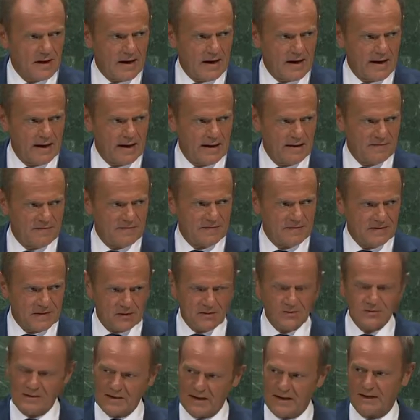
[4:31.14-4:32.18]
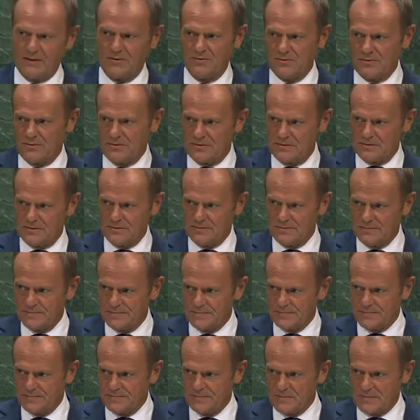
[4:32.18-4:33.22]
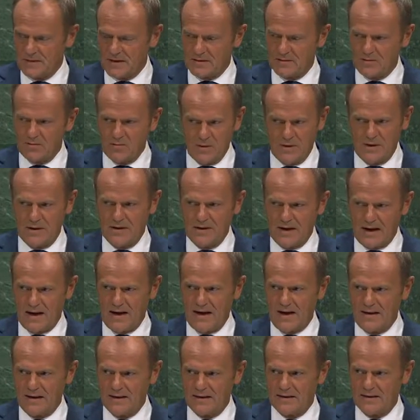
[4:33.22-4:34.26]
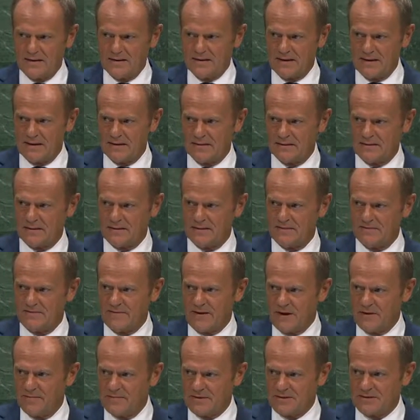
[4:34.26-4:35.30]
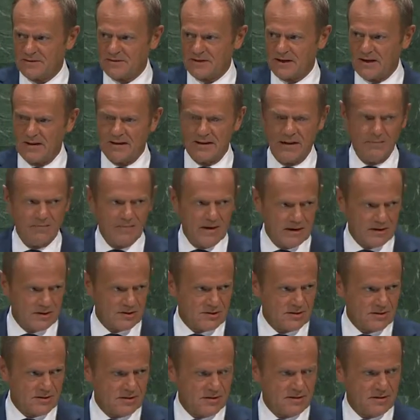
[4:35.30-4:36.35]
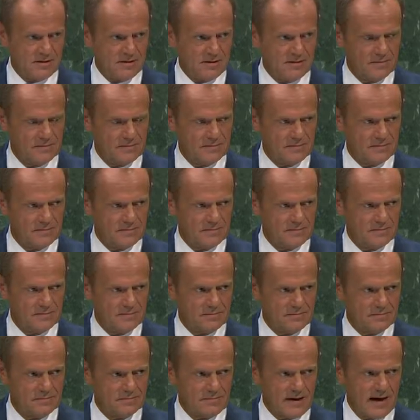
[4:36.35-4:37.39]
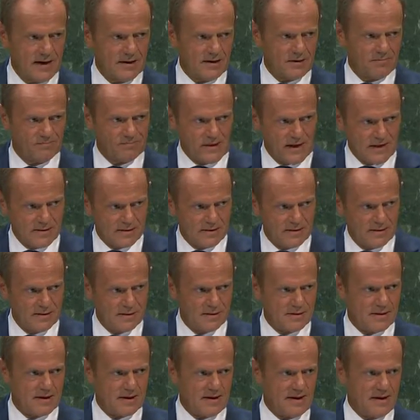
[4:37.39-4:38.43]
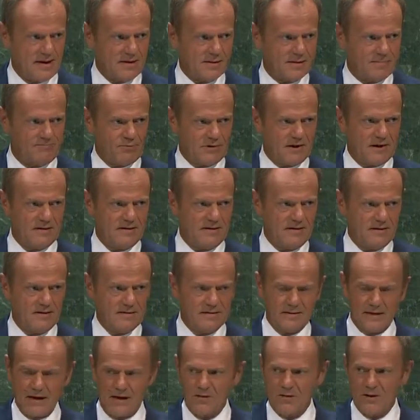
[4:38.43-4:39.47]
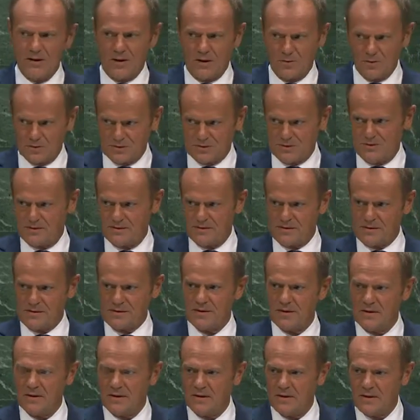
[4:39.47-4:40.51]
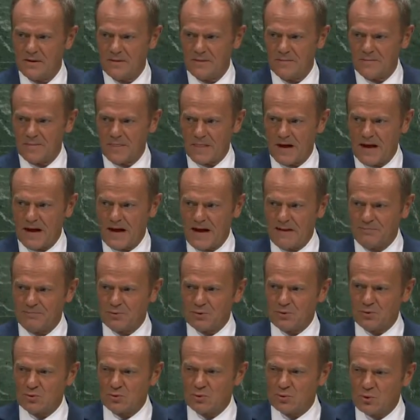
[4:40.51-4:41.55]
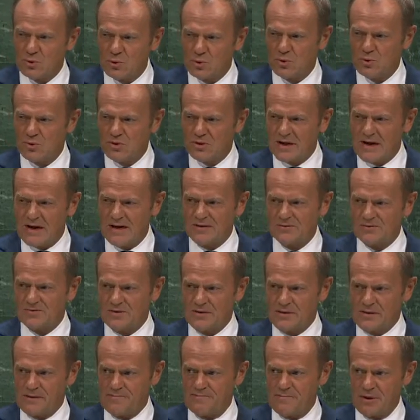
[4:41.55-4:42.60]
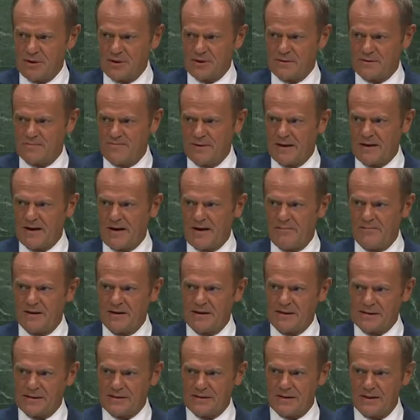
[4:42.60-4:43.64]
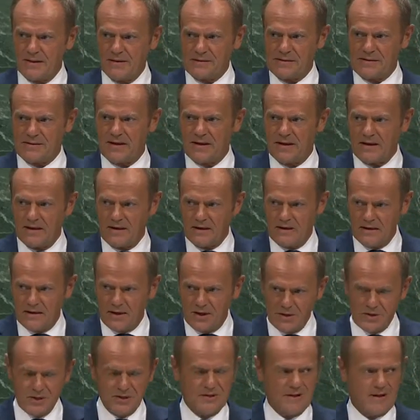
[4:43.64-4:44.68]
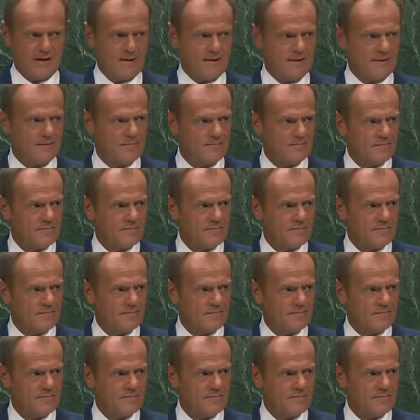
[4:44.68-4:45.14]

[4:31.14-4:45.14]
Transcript: I have no doubt that we are in an environmental emergency. Microplastics are spreading in our oceans. Up to 200 species become extinct each day.